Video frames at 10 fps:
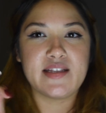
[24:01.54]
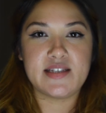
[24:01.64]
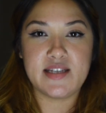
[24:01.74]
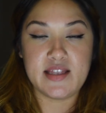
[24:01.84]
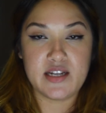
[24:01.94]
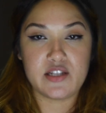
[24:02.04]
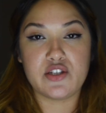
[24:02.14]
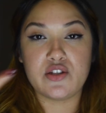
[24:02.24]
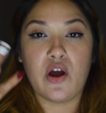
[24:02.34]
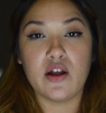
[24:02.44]
can see that it's
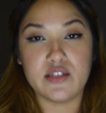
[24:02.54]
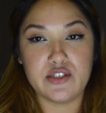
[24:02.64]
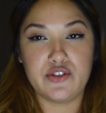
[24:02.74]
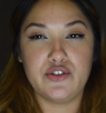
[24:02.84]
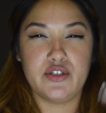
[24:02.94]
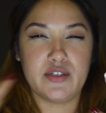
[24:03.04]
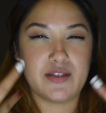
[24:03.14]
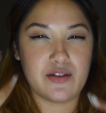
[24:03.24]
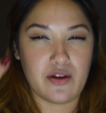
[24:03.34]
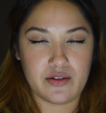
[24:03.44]
starting to just
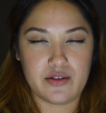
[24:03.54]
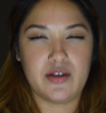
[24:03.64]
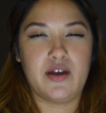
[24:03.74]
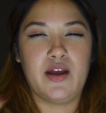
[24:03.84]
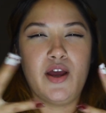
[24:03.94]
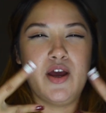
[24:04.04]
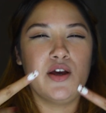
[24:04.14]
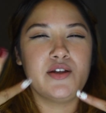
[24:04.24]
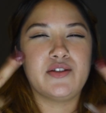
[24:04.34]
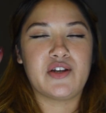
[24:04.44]
start
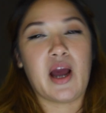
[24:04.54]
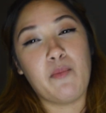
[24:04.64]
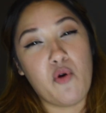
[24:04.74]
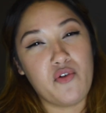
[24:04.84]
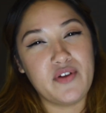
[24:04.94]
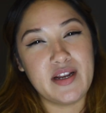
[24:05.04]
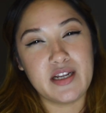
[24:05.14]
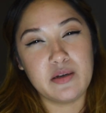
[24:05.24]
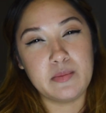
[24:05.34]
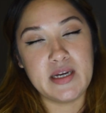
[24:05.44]
to come off a
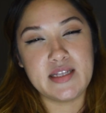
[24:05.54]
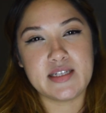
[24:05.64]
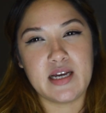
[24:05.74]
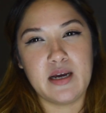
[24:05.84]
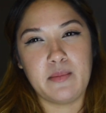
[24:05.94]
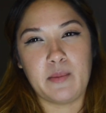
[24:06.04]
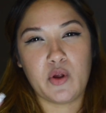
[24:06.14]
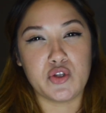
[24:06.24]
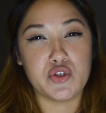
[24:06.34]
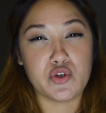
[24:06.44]
little bit. I'm
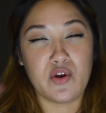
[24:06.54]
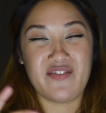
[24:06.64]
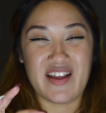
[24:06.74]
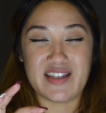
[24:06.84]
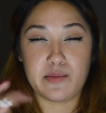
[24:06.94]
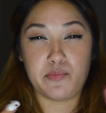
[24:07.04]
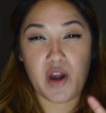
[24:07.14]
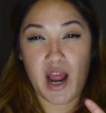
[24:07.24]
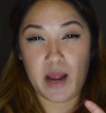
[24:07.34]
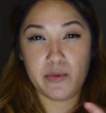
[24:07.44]
not too sure if that's the
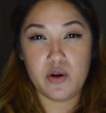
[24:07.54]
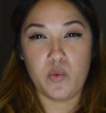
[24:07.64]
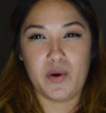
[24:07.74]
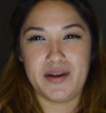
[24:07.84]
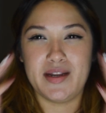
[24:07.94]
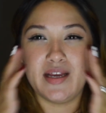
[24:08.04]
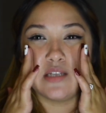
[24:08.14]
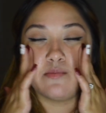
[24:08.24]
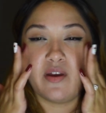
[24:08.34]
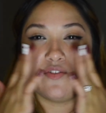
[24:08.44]
primer or what it
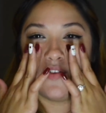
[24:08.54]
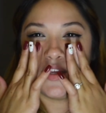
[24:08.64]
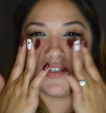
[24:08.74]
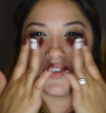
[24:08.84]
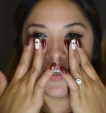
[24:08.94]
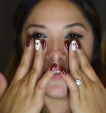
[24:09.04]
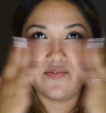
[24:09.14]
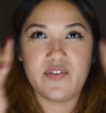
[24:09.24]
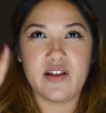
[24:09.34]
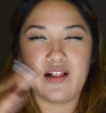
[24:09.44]
is. My face
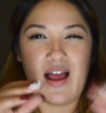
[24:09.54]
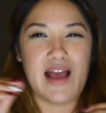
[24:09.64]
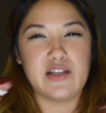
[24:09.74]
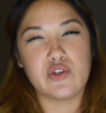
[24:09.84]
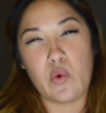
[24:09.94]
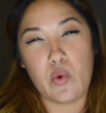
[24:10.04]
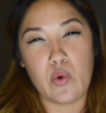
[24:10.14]
doesn't feel as,